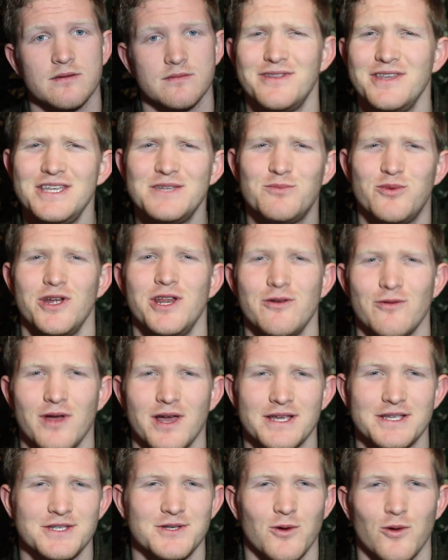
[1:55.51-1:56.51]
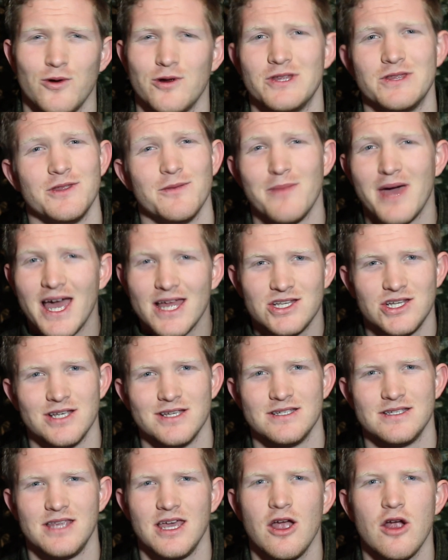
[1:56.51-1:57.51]
These breeding recs, or the
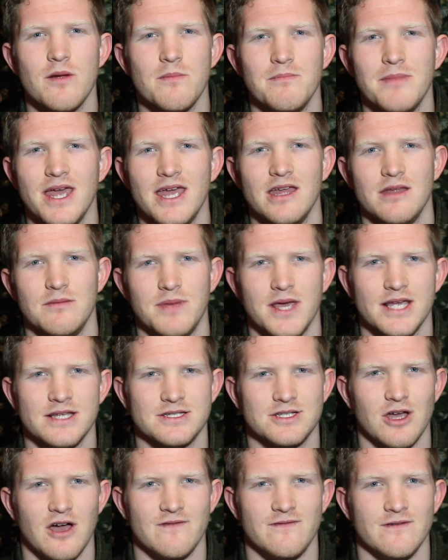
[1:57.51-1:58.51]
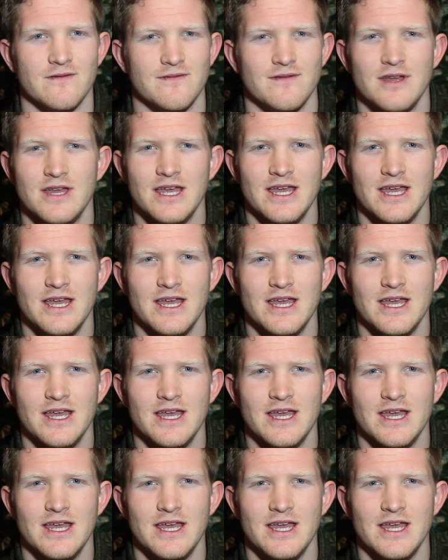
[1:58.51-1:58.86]
matches, they aren't made based off of